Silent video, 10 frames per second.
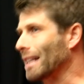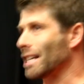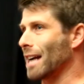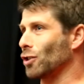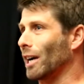
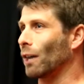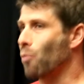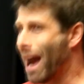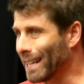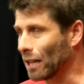sounds
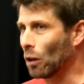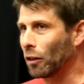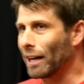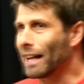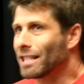like
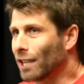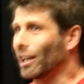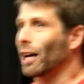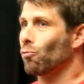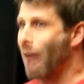a
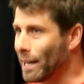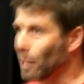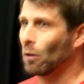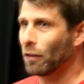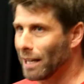
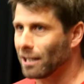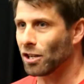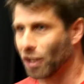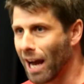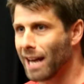radical thing to
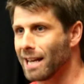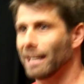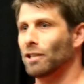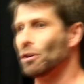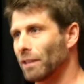say
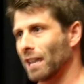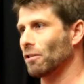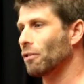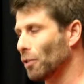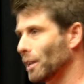in
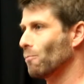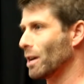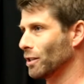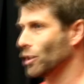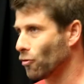2013
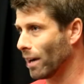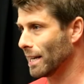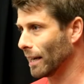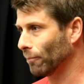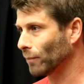Western
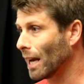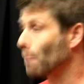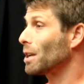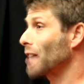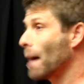Australia,
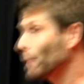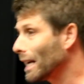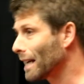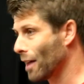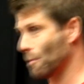but it's
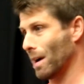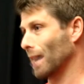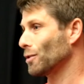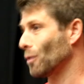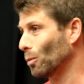happening in other
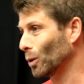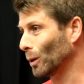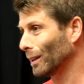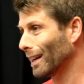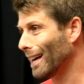parts of the
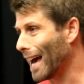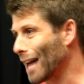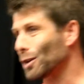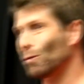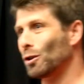world.
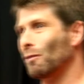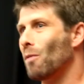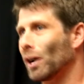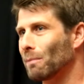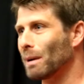And it's worth
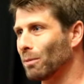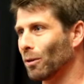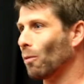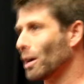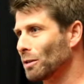reminding people
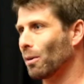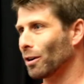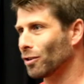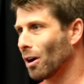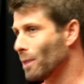that once upon
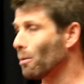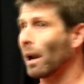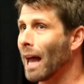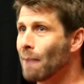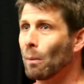a time there were
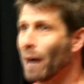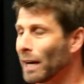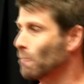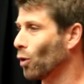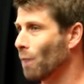Labor
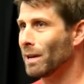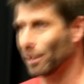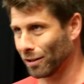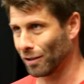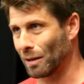Party Prime
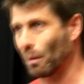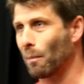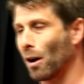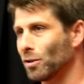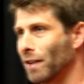Ministers that
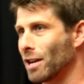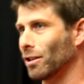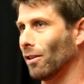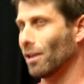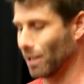proposed
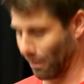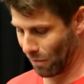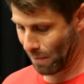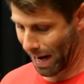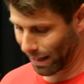nationalising of
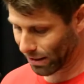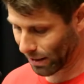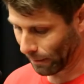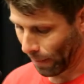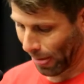the
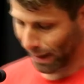banks.